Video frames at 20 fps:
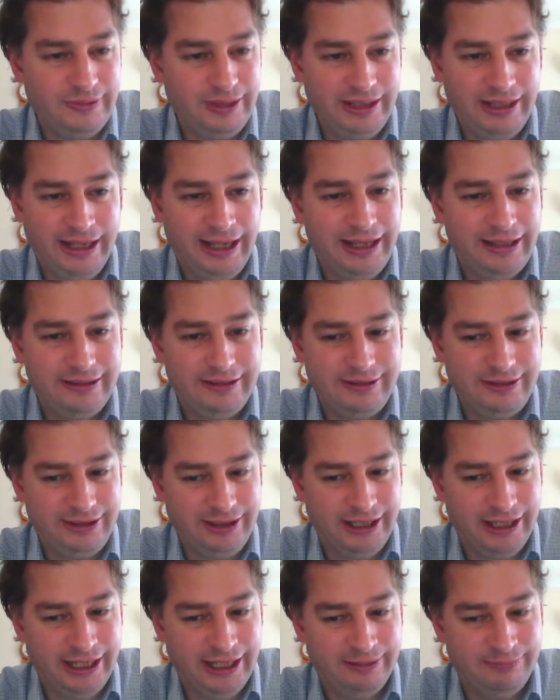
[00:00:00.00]
get
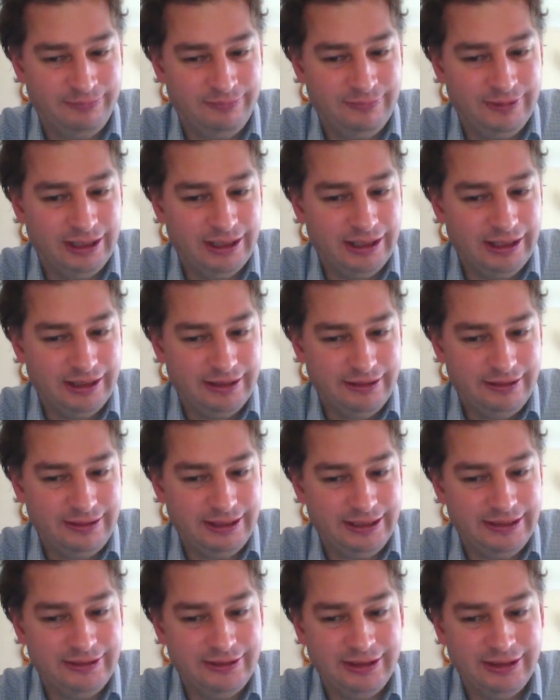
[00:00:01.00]
um,
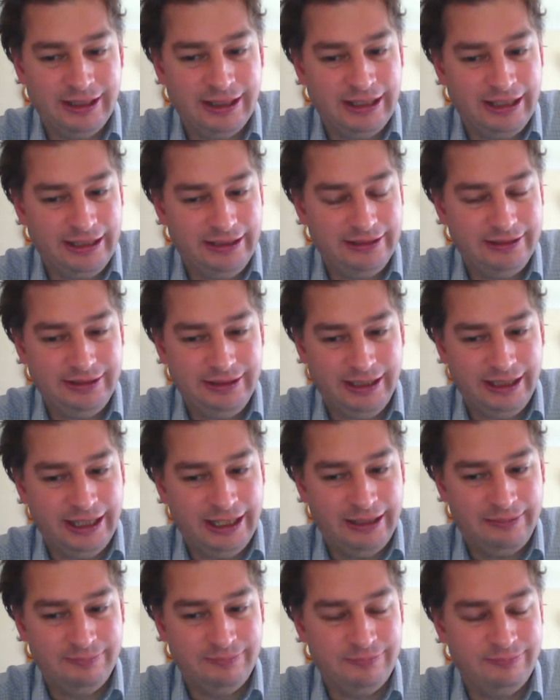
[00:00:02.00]
things like
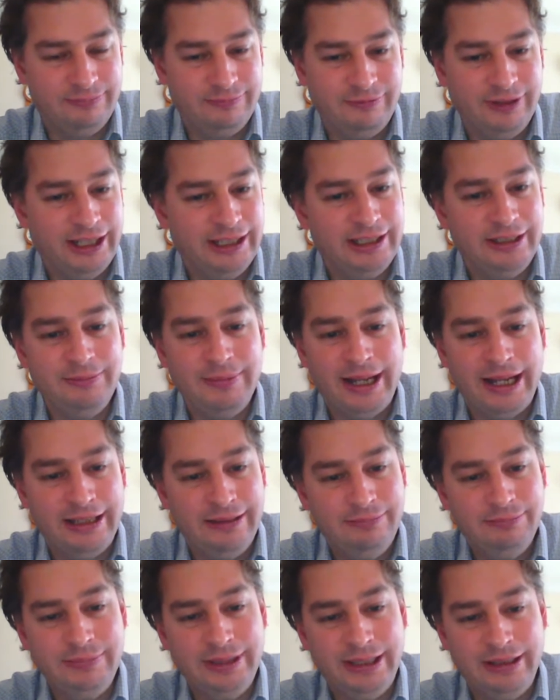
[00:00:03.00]
um, ready
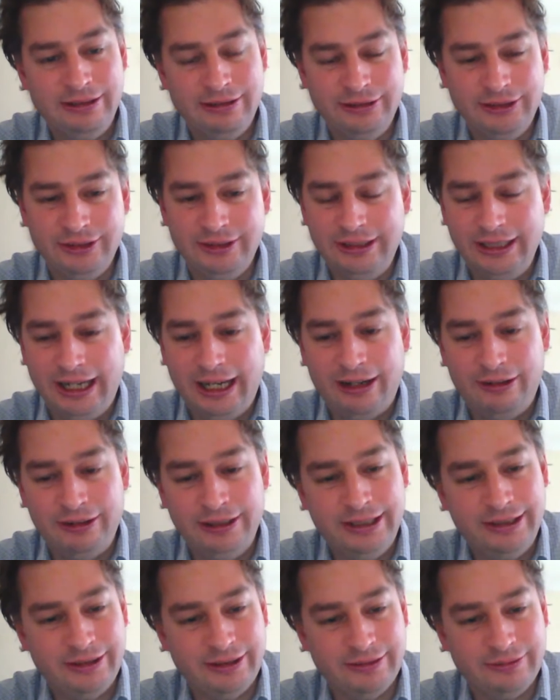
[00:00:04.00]
made meals and
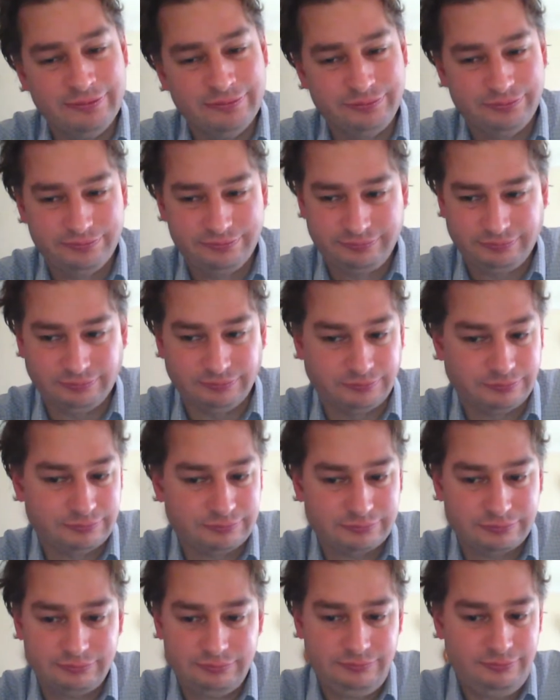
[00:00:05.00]
curries and
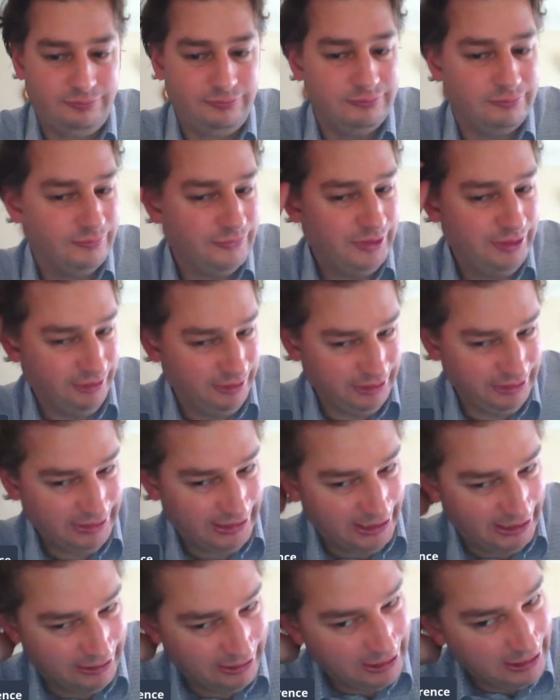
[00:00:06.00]
doing
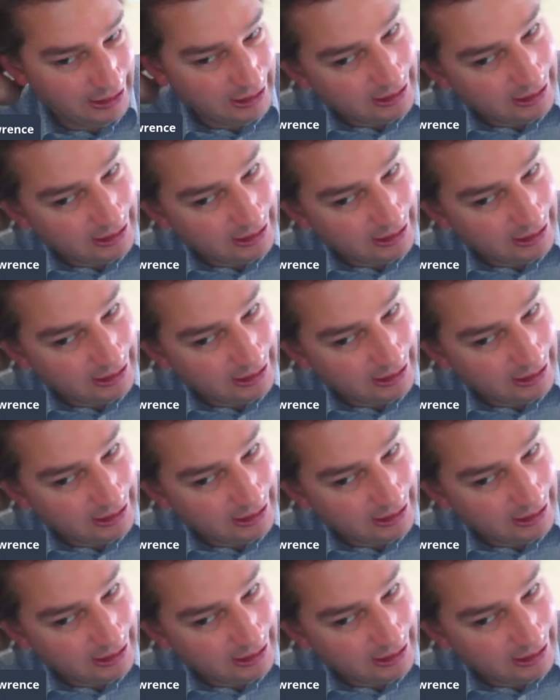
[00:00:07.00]
their